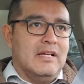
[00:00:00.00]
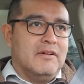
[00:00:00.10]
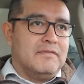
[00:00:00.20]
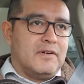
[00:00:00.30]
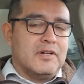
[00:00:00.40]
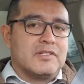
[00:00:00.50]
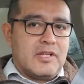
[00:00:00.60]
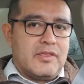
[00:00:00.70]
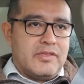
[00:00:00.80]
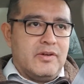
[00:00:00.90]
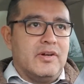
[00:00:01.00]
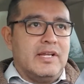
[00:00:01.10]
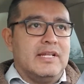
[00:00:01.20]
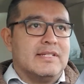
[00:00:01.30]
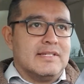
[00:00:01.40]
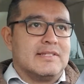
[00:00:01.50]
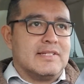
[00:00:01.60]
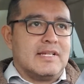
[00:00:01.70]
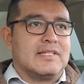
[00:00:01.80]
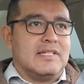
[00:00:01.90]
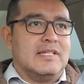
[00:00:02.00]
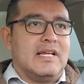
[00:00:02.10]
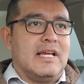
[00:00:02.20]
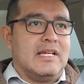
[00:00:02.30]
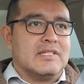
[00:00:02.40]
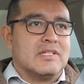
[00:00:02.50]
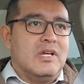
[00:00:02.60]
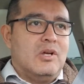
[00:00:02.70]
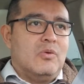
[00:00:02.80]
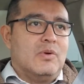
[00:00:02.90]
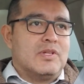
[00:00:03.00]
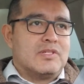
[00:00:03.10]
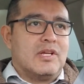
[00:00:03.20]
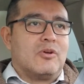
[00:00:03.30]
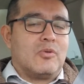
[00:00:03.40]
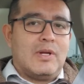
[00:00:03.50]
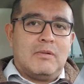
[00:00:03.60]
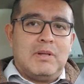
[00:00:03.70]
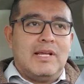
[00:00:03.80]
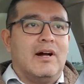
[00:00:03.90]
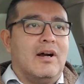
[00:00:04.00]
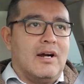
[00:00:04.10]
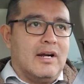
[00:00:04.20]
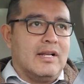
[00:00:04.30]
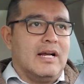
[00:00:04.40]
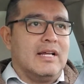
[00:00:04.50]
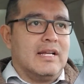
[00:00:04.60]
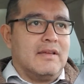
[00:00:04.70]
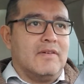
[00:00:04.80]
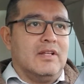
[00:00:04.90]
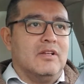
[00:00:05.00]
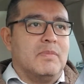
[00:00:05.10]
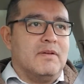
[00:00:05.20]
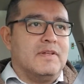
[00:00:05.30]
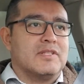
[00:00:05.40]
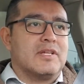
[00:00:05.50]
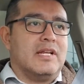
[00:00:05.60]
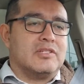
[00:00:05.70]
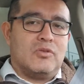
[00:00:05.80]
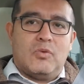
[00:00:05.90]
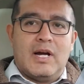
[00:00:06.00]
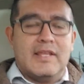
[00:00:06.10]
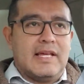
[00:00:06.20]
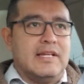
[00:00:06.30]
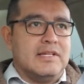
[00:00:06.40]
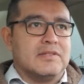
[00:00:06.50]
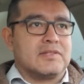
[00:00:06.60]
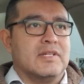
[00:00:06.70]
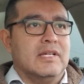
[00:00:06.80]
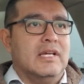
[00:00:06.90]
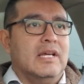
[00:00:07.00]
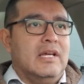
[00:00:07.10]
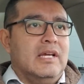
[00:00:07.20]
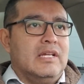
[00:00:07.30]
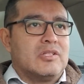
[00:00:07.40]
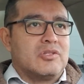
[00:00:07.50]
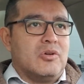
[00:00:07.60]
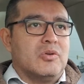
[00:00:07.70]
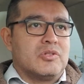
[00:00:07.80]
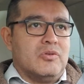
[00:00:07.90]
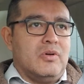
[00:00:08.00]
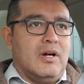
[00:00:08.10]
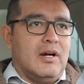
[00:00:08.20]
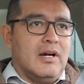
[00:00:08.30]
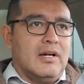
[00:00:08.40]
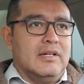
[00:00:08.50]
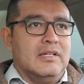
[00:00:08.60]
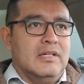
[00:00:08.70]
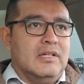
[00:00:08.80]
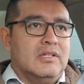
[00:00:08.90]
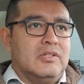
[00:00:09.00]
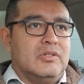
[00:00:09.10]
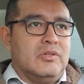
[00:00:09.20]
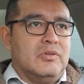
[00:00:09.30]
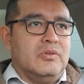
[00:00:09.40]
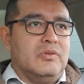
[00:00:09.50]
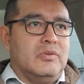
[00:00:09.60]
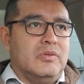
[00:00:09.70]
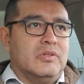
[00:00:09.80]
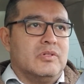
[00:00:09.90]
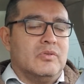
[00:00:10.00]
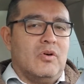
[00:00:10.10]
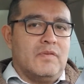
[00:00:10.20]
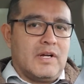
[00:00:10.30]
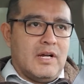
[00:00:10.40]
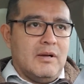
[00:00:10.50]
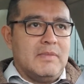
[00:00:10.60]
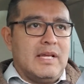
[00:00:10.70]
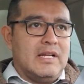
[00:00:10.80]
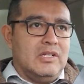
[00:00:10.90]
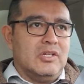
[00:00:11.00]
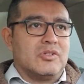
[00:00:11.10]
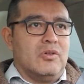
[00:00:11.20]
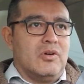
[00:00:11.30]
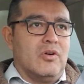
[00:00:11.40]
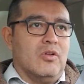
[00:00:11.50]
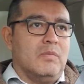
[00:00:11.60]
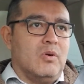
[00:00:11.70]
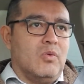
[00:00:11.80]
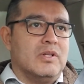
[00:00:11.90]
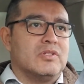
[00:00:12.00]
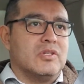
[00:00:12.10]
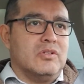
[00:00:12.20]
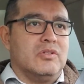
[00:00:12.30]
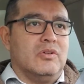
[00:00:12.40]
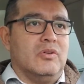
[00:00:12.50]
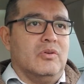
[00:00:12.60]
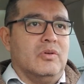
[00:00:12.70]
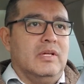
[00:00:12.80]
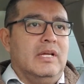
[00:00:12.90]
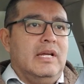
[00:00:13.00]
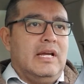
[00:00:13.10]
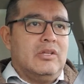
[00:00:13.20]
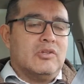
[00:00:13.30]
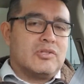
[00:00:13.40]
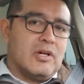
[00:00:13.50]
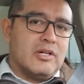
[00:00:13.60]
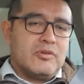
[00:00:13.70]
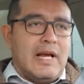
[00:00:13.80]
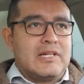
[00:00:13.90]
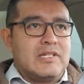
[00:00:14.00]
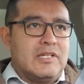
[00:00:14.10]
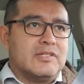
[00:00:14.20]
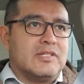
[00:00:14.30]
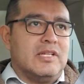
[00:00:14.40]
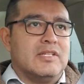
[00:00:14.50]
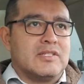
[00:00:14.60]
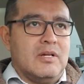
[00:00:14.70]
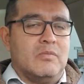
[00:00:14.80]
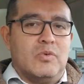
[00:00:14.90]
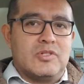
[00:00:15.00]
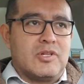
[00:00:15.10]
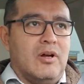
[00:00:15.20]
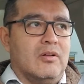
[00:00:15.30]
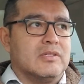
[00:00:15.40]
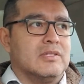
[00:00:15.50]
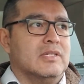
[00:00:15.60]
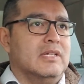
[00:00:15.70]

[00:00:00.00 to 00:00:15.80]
first 30 to 60 days which is incredibly hard. And I'm going to give you a little bit of insight as to why that is. It's so hard to overcome that initial hurdle, but once you do and you start to actually see some result,